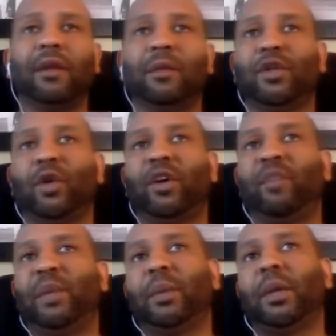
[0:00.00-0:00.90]
The majority
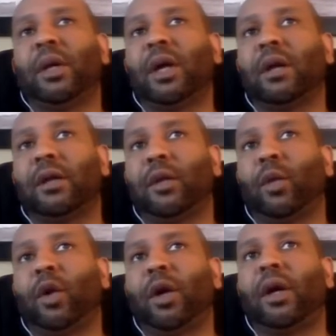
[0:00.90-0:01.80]
of people of color that
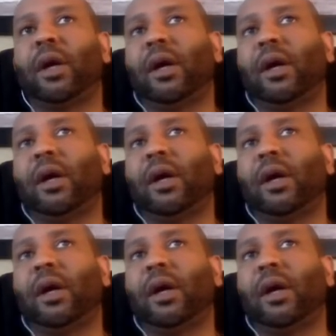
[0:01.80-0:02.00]
work